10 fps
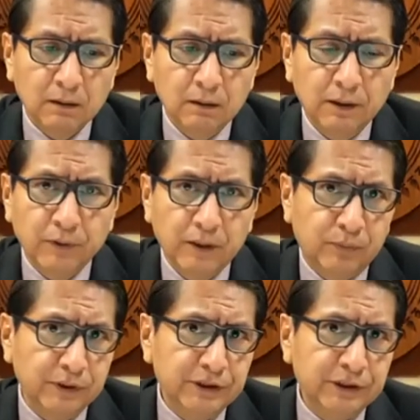And we
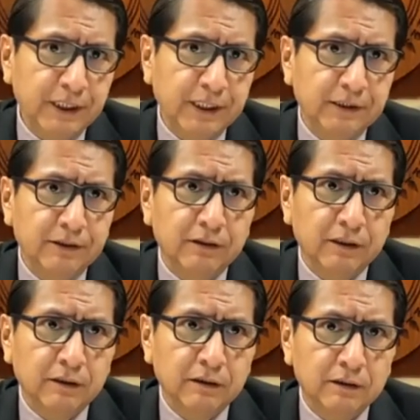appreciate
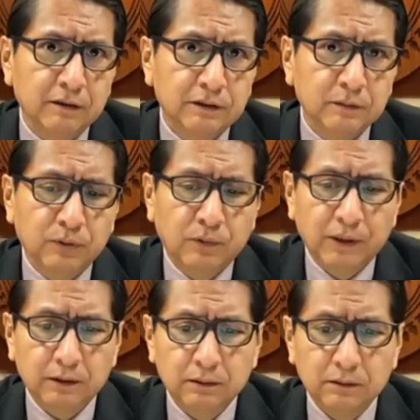the
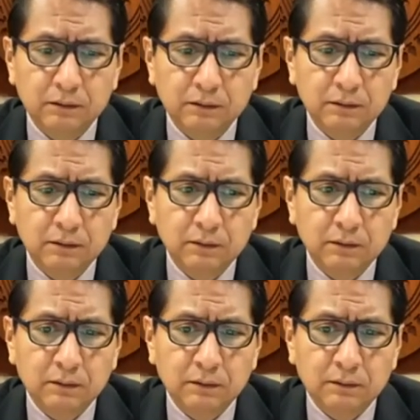support.
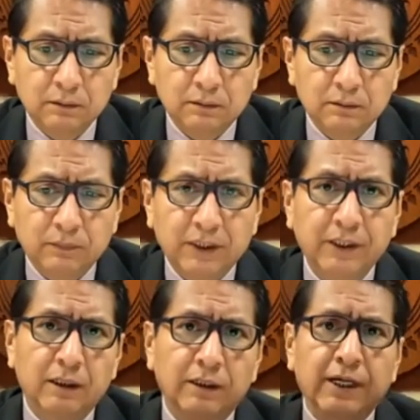But
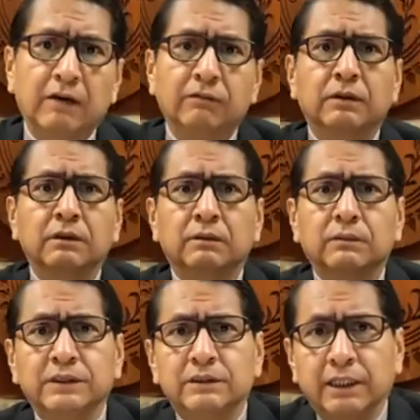here on Navajo,
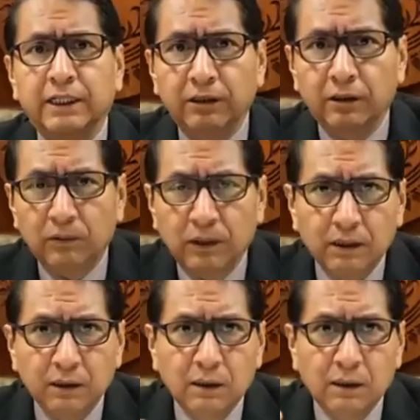we said, you know
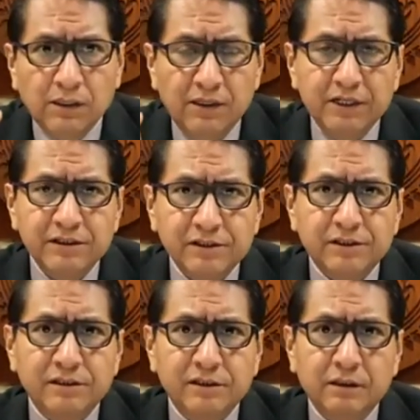what?
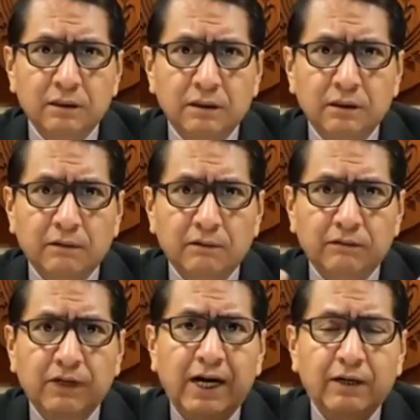This
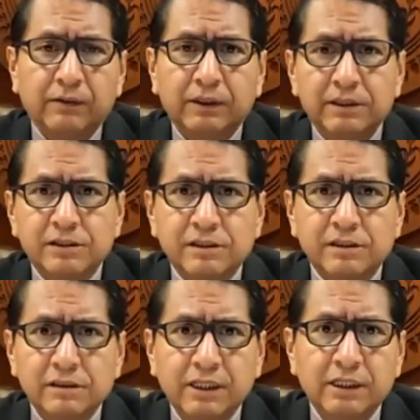
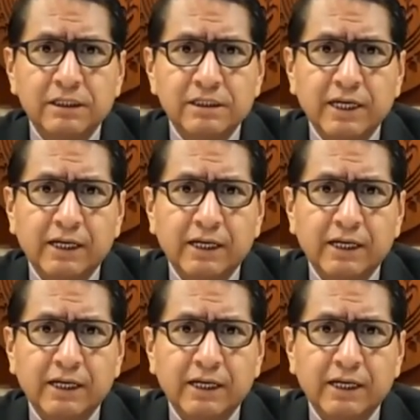virus needs a